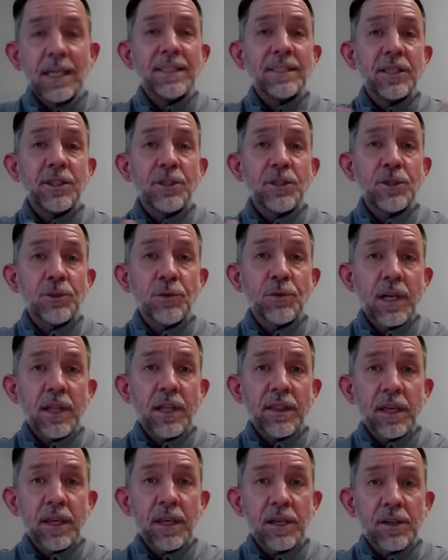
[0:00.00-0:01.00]
Did you do
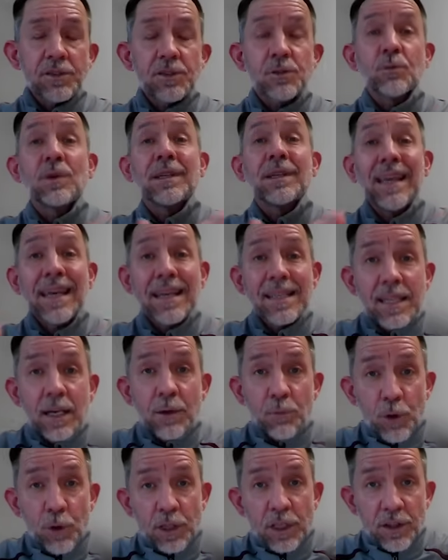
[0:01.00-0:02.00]
anything else? Well, yes, I
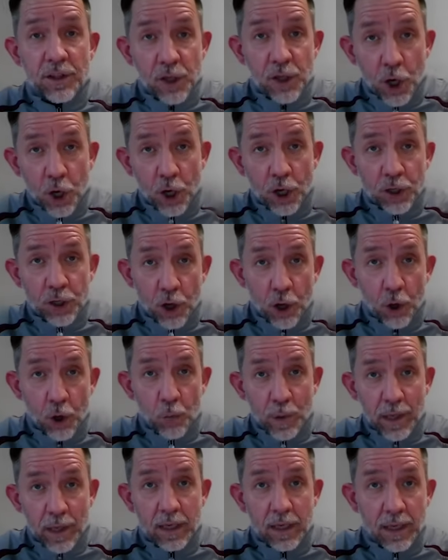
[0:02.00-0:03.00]
worked in the garden all
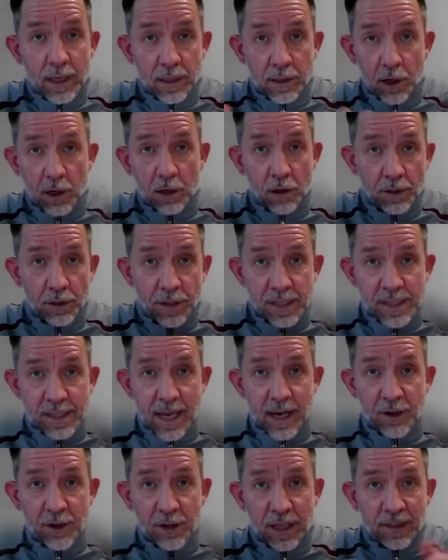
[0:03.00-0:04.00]
weekend on the
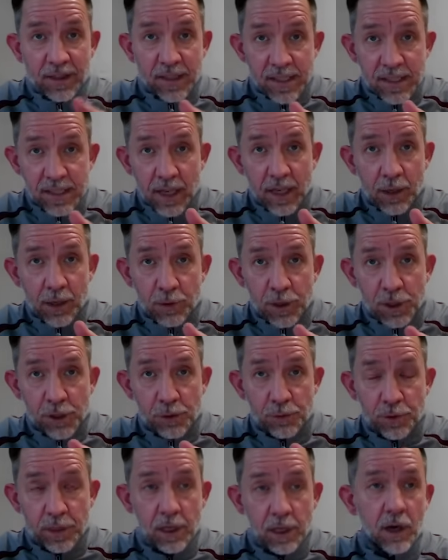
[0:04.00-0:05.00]
Saturday and the Sunday, which was
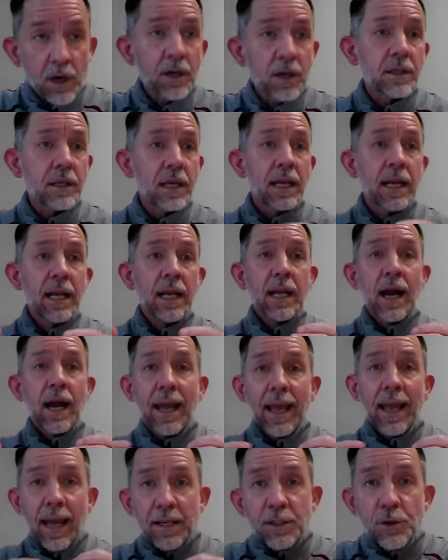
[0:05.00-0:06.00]
really hard. And I
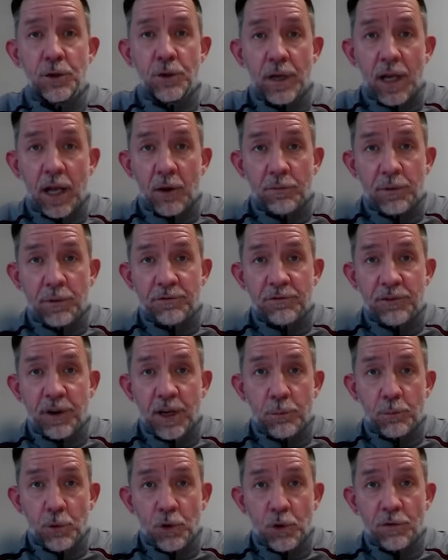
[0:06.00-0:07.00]
had to go and help a
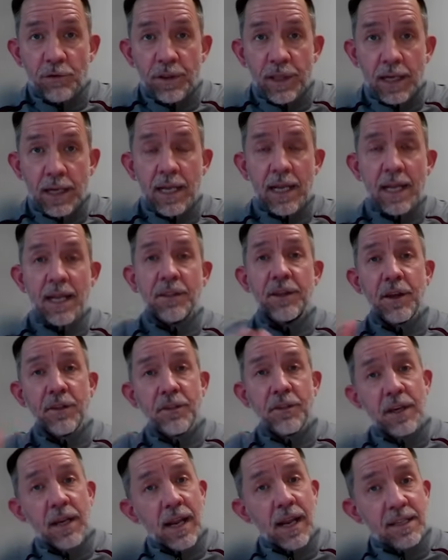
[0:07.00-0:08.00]
friend move. And then the
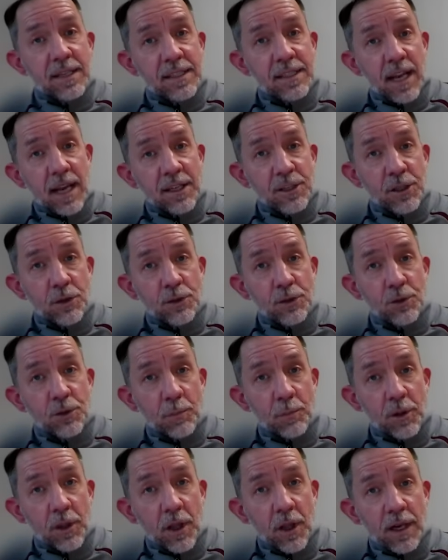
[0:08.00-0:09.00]
other night I decided to go to
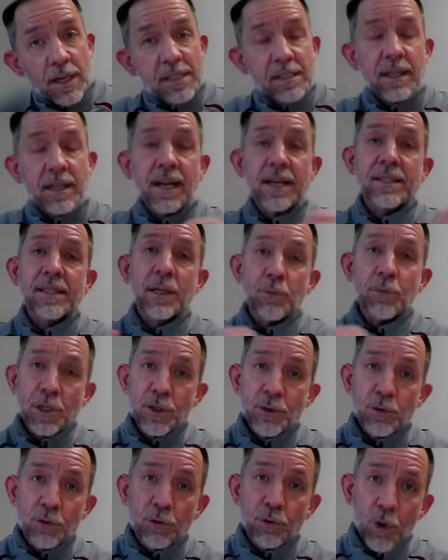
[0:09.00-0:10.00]
a Pilates class and I went
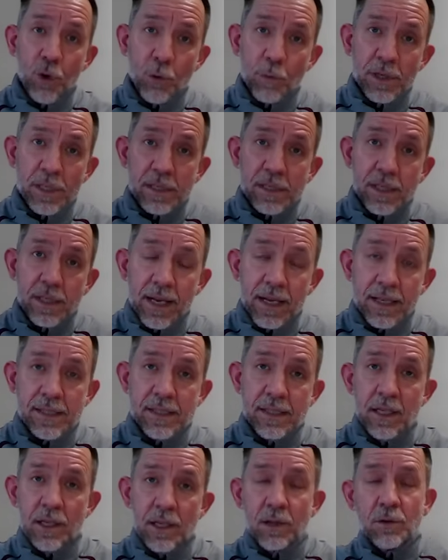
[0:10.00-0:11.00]
to an aerobics class.
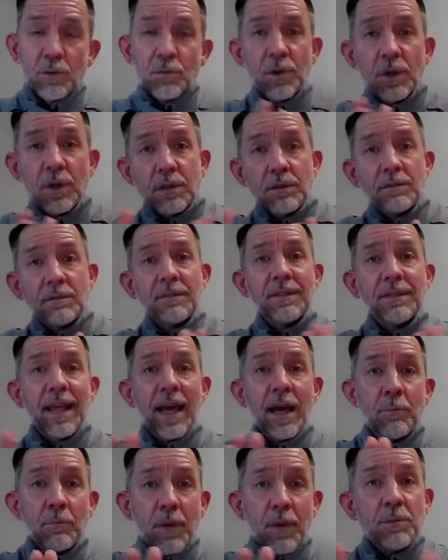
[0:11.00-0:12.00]
Well,
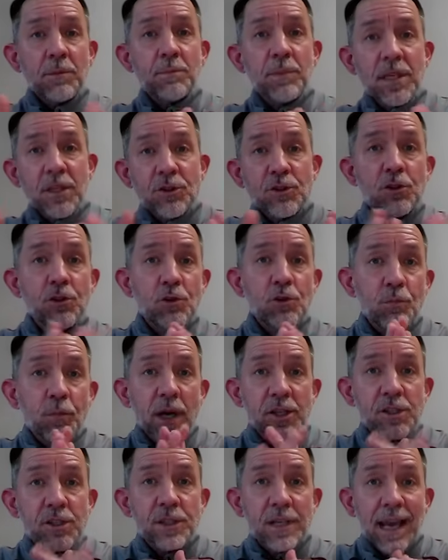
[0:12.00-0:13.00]
that might be too
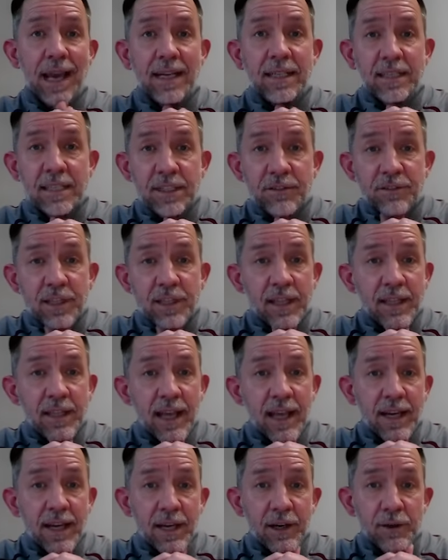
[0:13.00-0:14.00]
much activity in
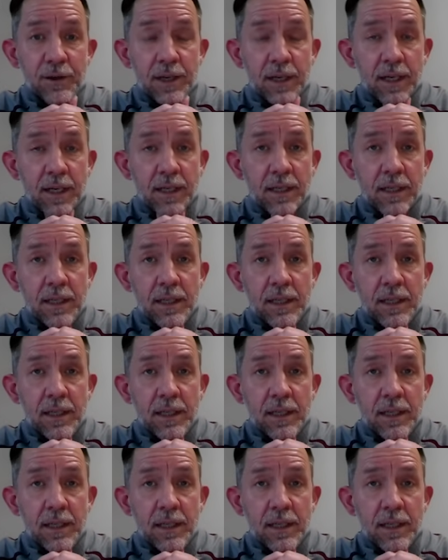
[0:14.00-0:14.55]
that area.